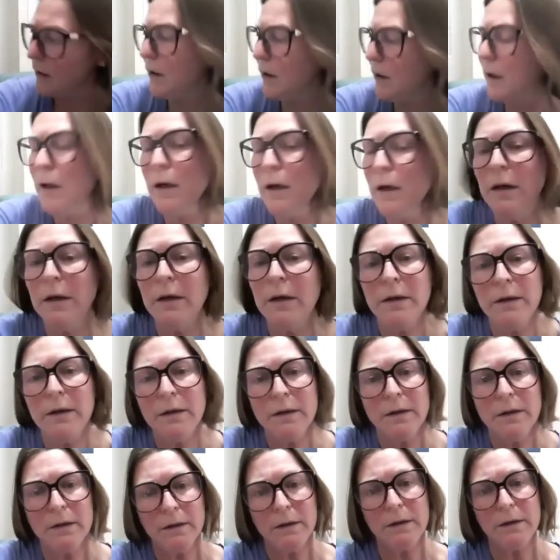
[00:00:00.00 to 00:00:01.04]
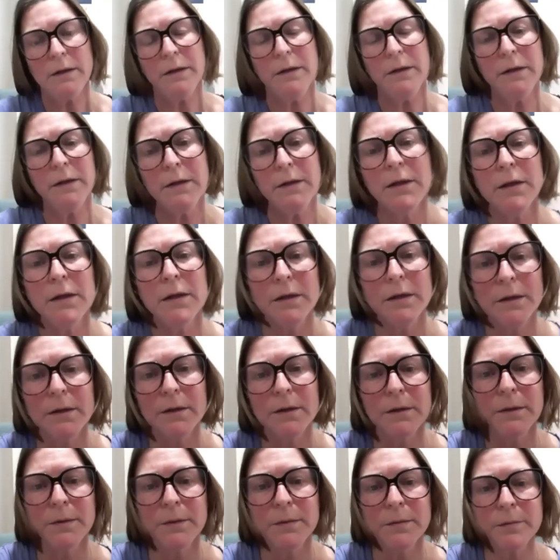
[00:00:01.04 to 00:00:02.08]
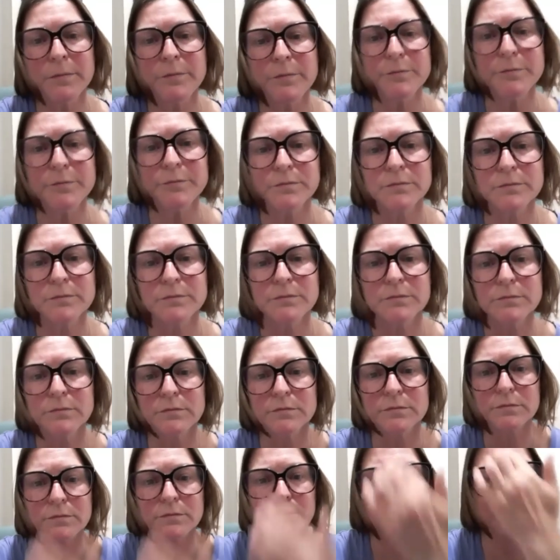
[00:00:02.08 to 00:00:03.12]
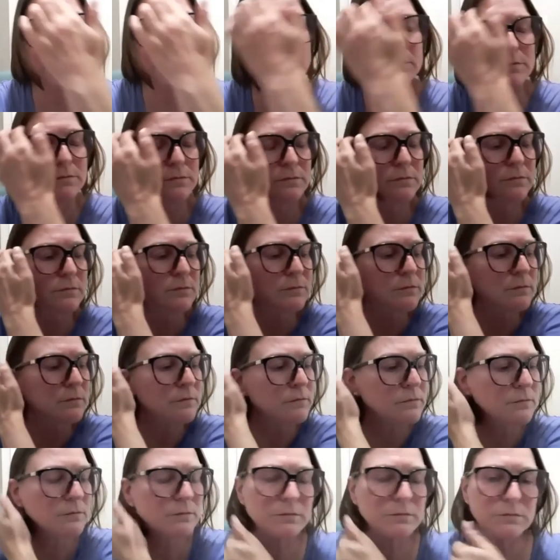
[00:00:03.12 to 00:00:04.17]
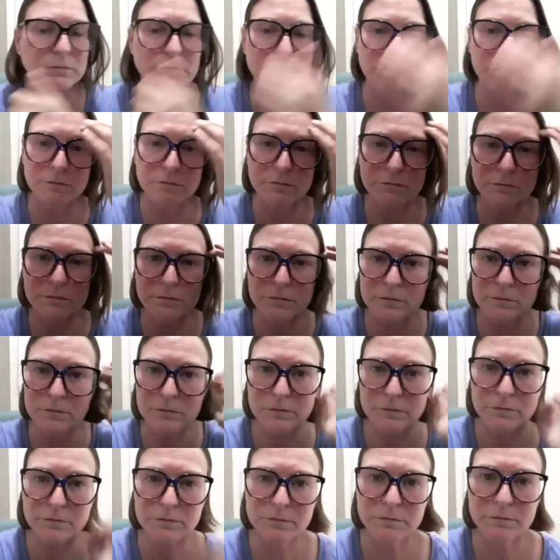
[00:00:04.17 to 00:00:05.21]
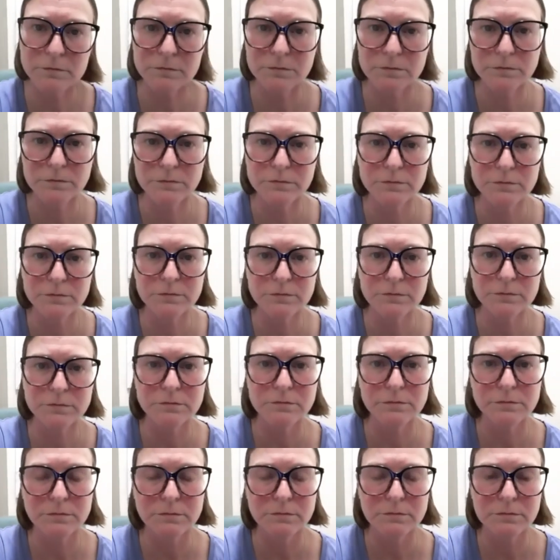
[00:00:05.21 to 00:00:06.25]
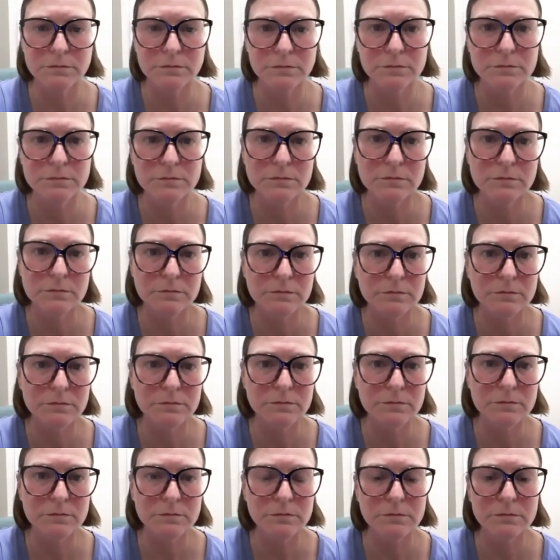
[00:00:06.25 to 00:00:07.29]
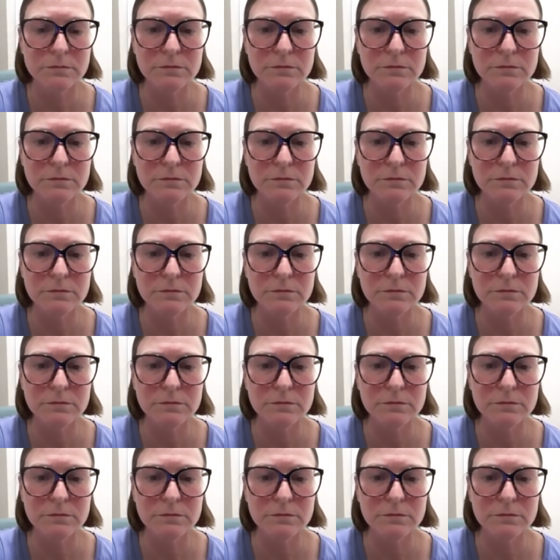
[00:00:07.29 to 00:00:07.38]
The person shown says nothing.